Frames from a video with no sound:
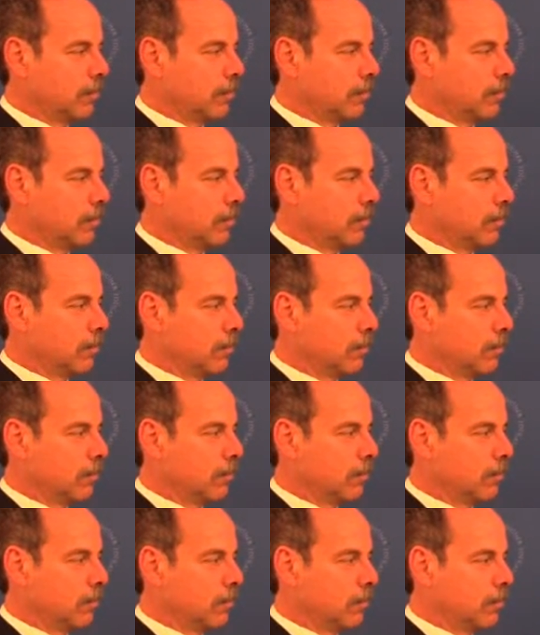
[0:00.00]

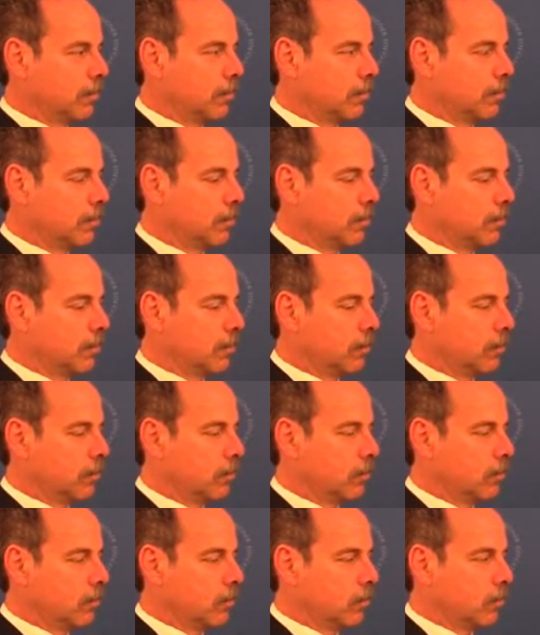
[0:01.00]

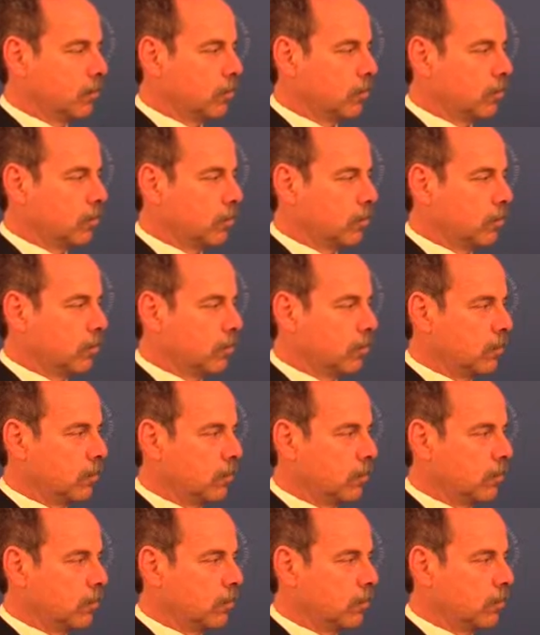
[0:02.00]

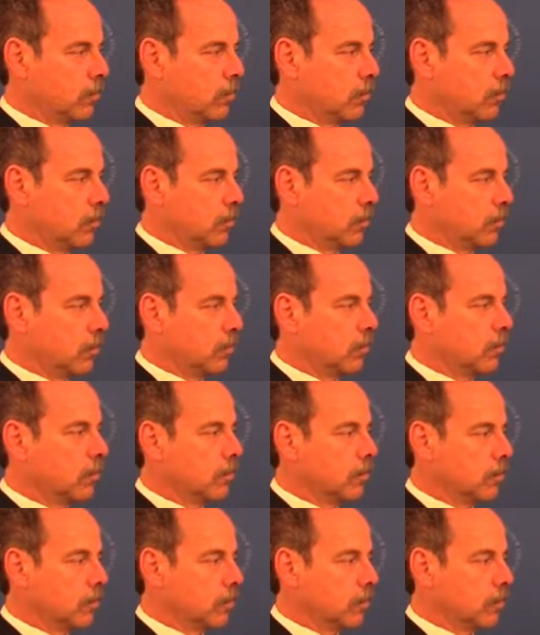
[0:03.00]
This person isn't speaking.